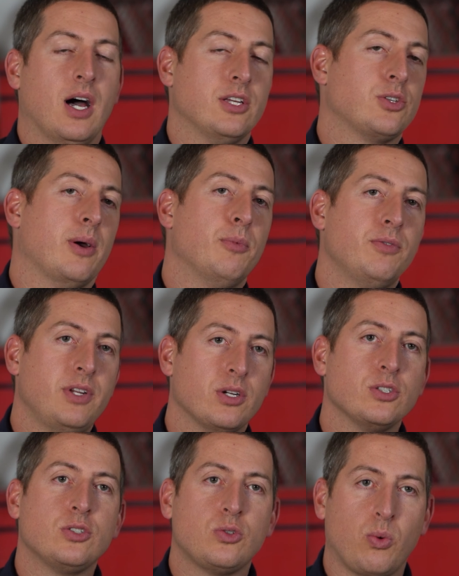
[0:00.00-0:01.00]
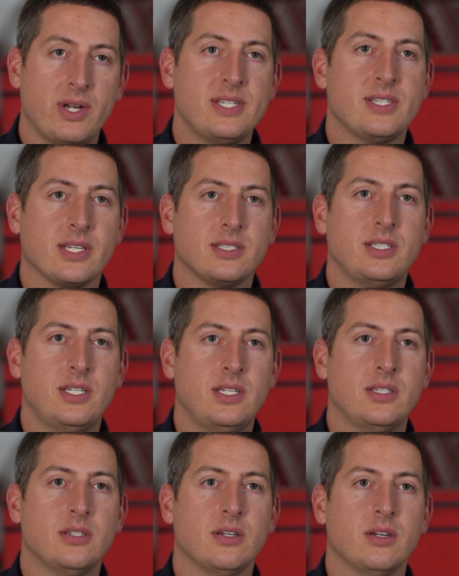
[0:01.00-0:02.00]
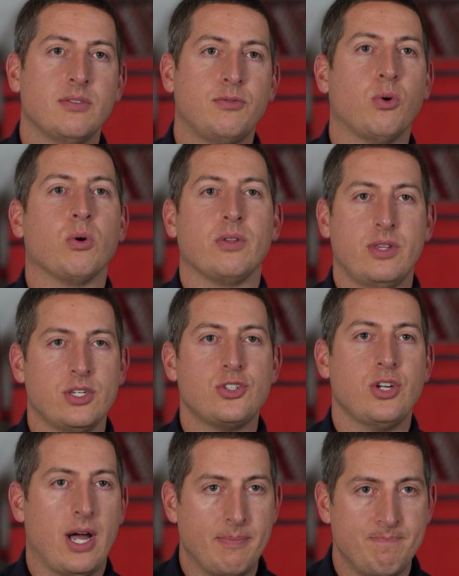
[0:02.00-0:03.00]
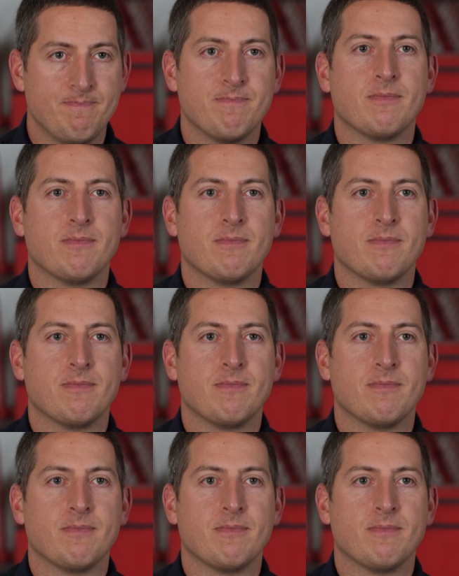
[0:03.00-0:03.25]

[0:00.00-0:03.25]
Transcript: So I moved here in 2016 for this job.